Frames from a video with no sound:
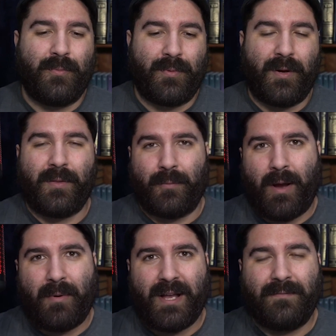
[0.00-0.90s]
the
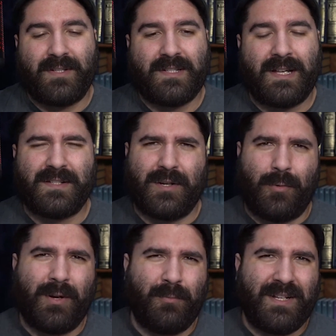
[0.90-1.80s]
rabbi even says,
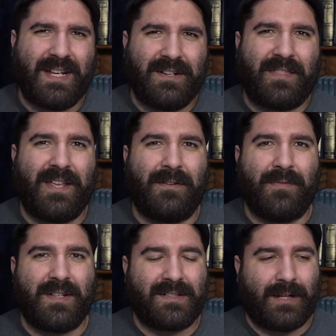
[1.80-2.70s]
we tend to think of
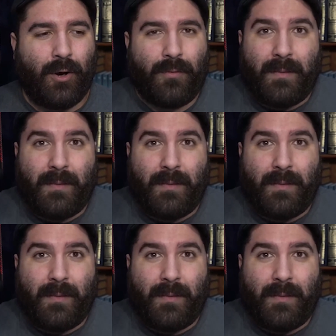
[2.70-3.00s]
this like, oh,